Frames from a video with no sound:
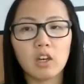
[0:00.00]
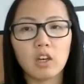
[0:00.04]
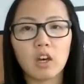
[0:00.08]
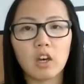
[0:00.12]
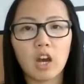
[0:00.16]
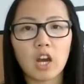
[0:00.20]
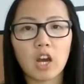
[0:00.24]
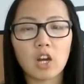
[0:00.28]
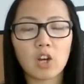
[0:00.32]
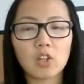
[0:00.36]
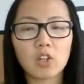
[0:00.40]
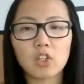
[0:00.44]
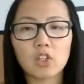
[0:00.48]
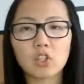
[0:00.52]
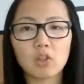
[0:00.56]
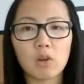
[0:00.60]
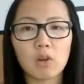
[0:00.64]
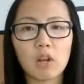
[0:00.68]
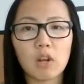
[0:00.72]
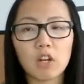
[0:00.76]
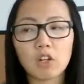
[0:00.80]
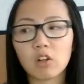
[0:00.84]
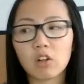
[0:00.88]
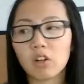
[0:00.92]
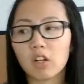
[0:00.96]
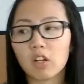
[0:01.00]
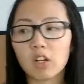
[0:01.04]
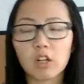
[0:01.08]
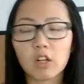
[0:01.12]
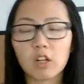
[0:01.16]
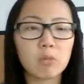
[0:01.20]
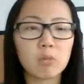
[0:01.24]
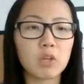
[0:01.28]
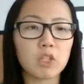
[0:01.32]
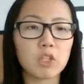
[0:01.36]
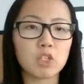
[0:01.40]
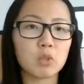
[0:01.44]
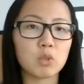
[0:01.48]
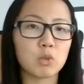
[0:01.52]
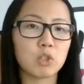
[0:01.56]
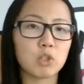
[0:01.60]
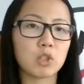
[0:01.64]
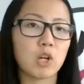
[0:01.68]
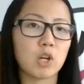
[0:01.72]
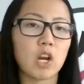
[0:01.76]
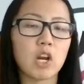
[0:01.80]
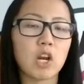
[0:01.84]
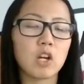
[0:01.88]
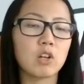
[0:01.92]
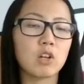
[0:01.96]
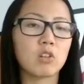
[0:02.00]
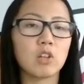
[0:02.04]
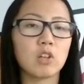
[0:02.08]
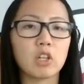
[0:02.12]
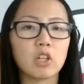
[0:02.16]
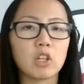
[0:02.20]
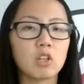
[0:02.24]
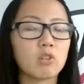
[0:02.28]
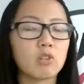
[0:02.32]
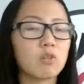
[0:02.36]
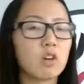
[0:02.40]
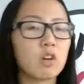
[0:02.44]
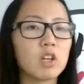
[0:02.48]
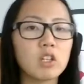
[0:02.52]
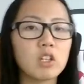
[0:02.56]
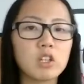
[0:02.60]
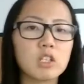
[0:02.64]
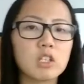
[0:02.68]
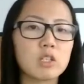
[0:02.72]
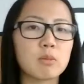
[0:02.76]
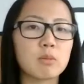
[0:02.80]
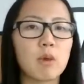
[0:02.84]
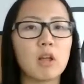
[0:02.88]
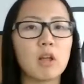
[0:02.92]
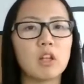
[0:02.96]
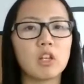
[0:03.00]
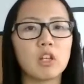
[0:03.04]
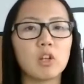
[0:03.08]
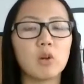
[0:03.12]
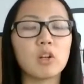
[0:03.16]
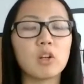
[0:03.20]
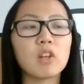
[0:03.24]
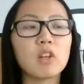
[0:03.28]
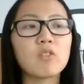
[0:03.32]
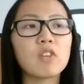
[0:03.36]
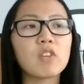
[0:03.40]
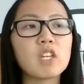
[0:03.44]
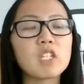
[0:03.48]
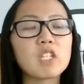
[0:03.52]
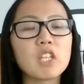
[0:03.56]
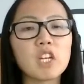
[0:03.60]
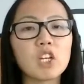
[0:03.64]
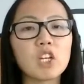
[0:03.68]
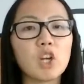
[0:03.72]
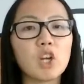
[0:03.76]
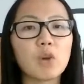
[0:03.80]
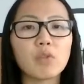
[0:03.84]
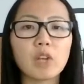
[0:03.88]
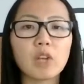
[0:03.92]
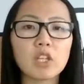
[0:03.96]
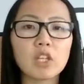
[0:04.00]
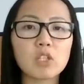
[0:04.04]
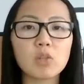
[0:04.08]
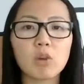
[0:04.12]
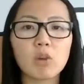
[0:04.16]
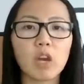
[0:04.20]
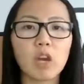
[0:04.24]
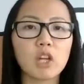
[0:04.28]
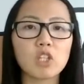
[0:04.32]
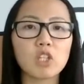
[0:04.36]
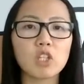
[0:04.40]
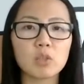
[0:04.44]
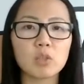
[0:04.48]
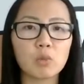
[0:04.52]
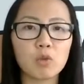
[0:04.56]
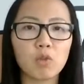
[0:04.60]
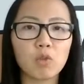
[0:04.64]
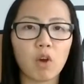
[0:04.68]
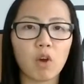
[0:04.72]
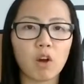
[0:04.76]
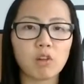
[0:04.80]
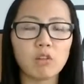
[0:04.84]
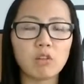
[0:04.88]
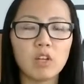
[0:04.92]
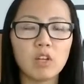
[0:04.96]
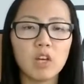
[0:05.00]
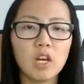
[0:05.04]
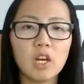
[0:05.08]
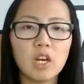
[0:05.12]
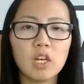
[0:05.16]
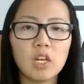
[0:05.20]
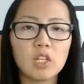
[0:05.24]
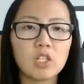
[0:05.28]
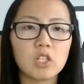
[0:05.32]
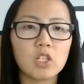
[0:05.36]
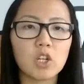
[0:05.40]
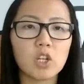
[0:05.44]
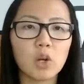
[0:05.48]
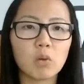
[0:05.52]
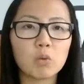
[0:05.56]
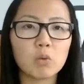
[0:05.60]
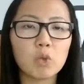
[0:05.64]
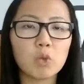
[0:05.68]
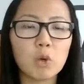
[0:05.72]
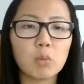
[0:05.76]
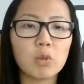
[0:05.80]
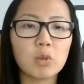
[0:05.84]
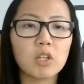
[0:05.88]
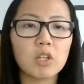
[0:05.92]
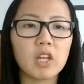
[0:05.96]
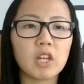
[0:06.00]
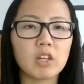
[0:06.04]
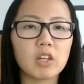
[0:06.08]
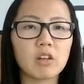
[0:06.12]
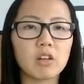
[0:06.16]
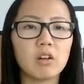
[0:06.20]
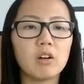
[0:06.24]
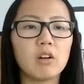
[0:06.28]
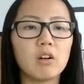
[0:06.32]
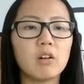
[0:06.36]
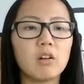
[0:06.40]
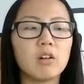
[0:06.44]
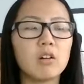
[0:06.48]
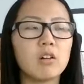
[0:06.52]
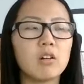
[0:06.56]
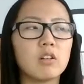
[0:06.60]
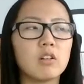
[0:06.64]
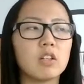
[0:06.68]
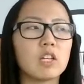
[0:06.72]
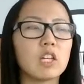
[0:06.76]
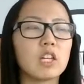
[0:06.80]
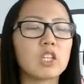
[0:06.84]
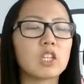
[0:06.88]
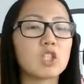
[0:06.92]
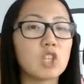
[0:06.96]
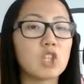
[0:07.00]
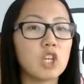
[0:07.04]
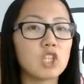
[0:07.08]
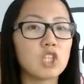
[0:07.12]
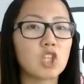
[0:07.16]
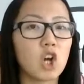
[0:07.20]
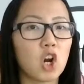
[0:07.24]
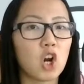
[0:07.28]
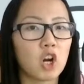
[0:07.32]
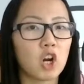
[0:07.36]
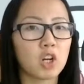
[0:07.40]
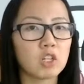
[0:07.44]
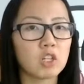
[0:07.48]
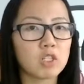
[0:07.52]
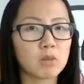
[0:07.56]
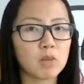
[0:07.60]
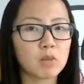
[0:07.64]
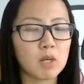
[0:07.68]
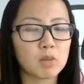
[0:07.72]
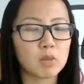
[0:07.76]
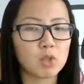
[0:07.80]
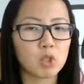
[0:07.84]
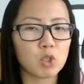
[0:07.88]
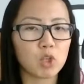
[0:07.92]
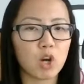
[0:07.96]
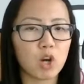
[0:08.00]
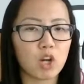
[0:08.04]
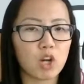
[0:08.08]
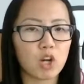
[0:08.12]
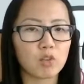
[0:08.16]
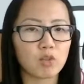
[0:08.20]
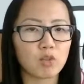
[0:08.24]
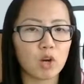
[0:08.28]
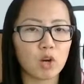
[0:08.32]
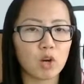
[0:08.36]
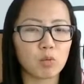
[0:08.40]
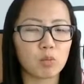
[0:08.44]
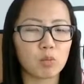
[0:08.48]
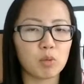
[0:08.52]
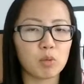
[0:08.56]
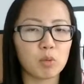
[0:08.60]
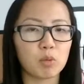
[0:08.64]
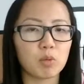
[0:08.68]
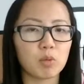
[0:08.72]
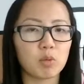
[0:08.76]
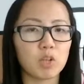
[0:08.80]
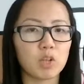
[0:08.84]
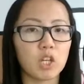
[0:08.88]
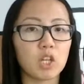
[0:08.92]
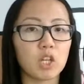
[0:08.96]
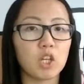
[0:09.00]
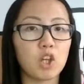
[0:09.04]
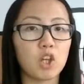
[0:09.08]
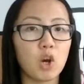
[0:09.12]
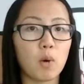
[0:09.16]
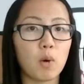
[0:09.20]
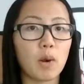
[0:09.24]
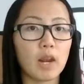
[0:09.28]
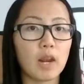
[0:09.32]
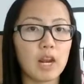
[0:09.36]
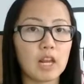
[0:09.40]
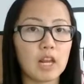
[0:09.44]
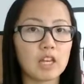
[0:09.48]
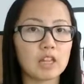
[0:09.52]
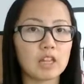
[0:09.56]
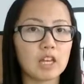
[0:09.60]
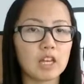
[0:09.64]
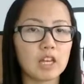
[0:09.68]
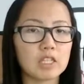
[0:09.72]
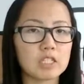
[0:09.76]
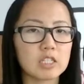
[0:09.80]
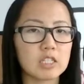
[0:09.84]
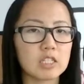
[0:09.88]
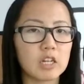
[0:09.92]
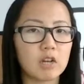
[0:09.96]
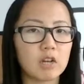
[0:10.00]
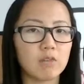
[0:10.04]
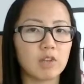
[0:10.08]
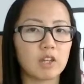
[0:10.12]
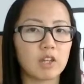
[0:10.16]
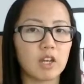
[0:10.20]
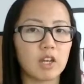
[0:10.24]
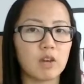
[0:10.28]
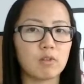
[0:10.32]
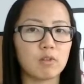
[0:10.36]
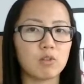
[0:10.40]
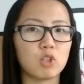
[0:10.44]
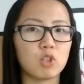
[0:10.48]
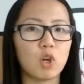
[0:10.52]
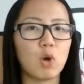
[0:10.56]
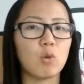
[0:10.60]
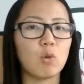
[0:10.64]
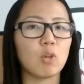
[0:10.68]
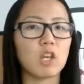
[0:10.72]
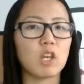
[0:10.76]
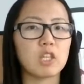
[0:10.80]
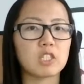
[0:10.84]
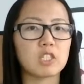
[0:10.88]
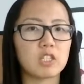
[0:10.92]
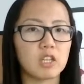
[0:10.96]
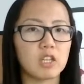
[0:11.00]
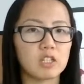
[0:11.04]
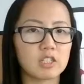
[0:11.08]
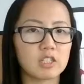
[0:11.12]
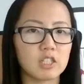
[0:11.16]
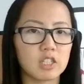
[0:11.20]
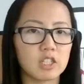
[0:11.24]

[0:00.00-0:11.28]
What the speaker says: I got this new hand cream. Like, do you want to try it? Or like at the very least smell it, And if they say no, that's okay. Just move on. Don't be like, oh, like it's hard. Sometimes you're caught off guard when people are like, no, I hate that stuff. Like, I don't like scents.